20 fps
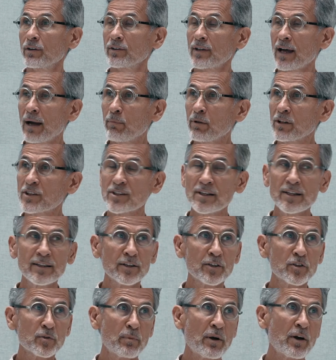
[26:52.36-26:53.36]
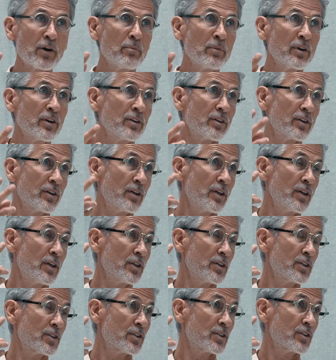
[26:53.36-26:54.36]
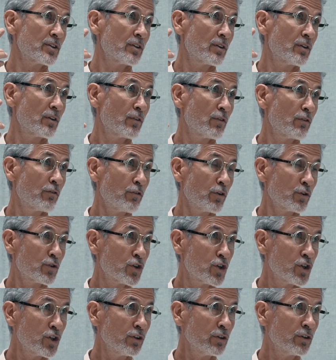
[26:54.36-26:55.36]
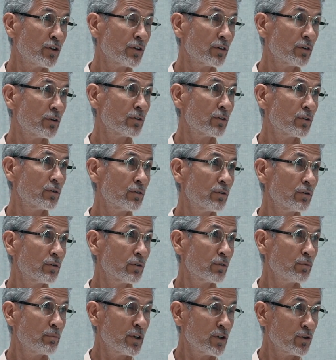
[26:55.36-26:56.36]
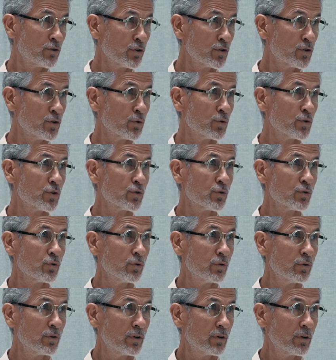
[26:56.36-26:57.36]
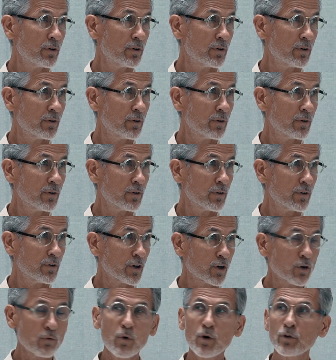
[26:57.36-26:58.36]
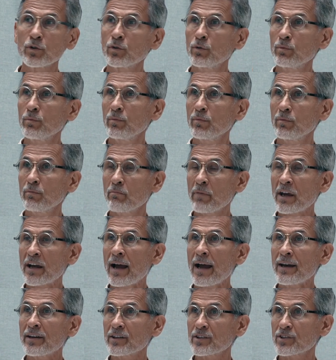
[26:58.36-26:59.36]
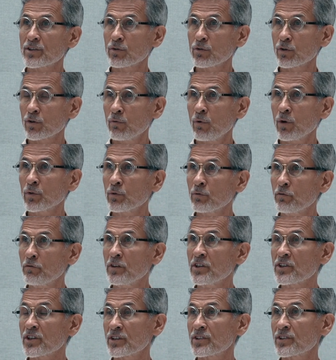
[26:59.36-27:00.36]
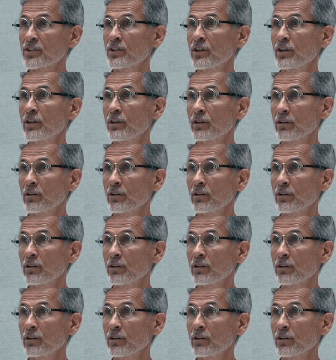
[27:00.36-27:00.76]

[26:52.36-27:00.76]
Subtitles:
Double slit experiment is for children to be introduced to the quantum mechanics, the quantum physics.